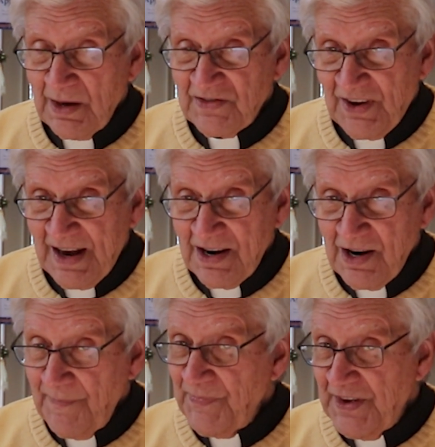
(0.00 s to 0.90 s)

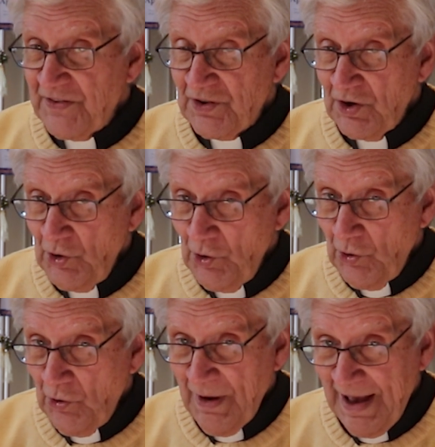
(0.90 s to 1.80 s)
send this
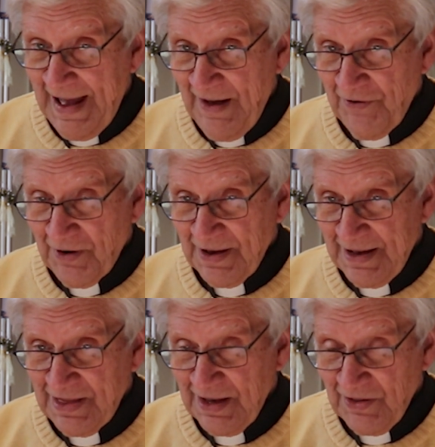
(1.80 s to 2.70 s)
new
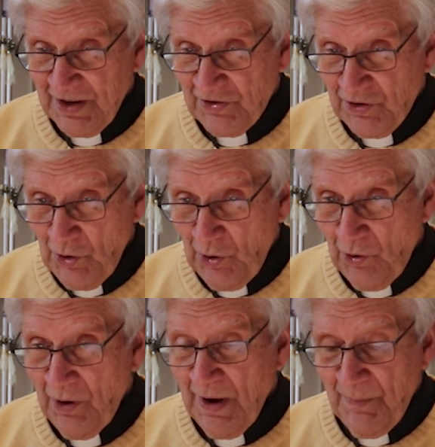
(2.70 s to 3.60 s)
advocate, this
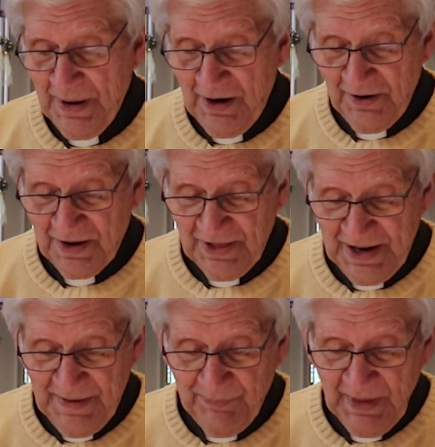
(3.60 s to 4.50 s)
new
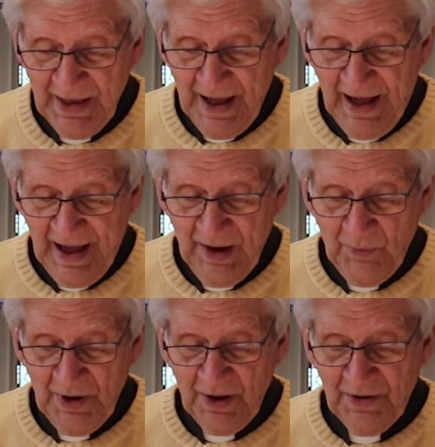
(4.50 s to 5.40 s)
paraclete, I
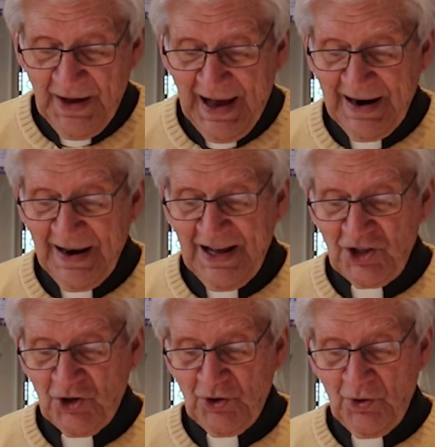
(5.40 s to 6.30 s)
will not
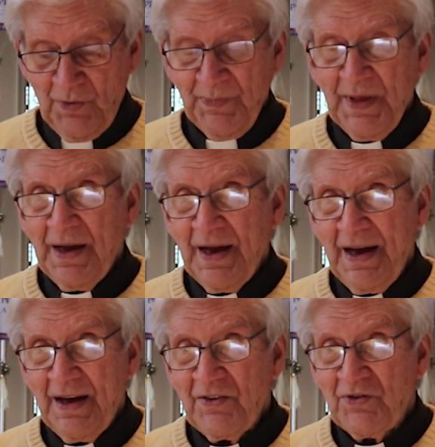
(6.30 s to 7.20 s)
let you
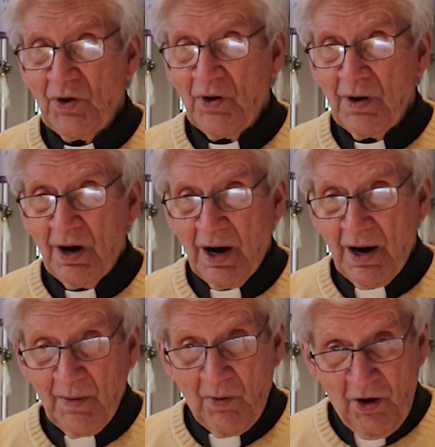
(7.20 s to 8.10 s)
as
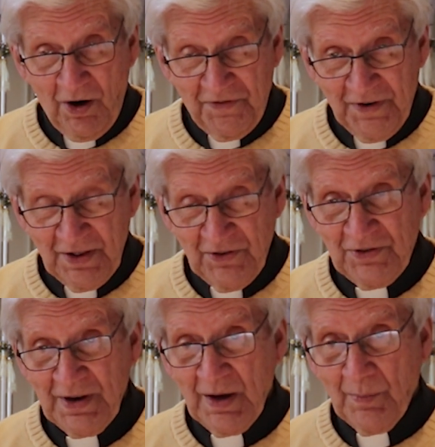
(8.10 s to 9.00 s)

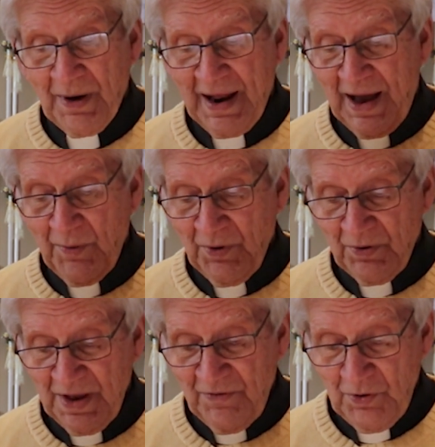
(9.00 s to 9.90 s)
orphans, but I
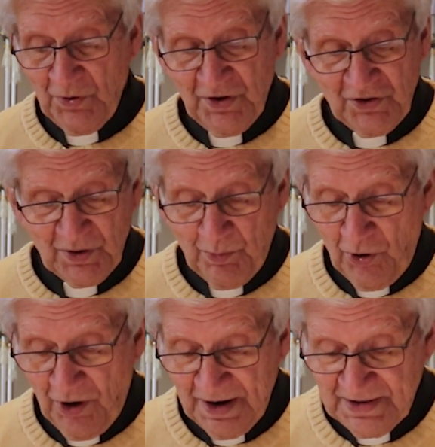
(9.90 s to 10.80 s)
will give you the
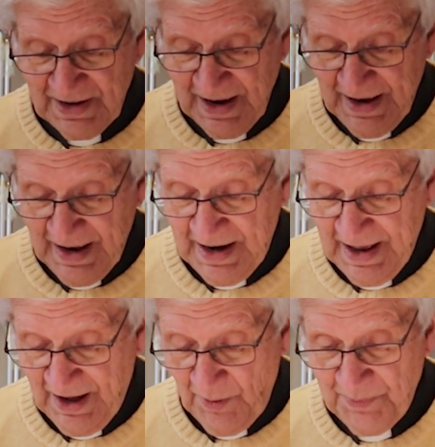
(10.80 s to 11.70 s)
supports and
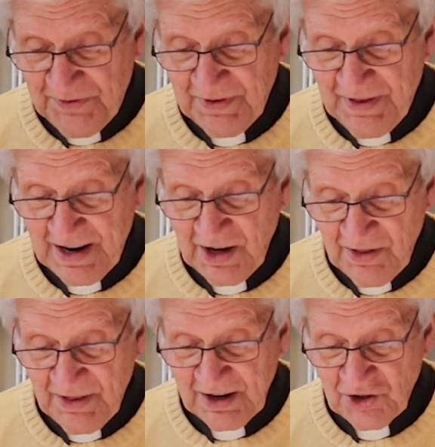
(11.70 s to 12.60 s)
helps
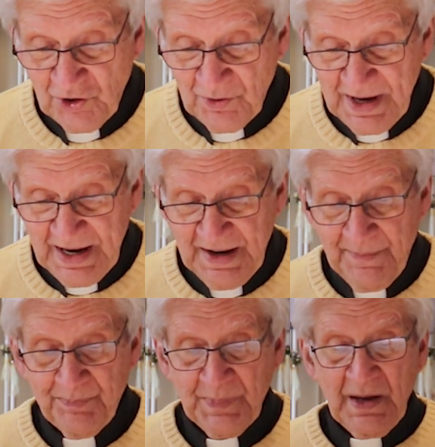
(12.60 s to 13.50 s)
that you
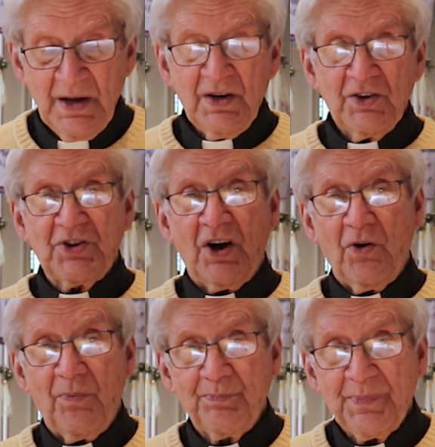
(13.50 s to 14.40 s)
need.
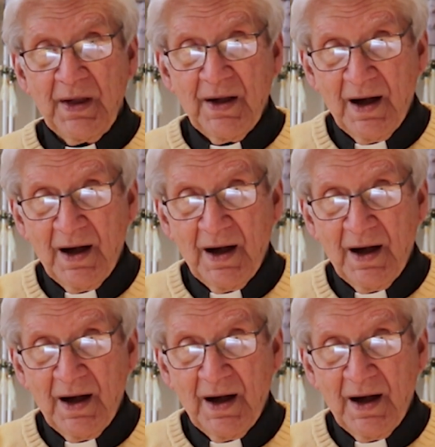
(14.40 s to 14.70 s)
So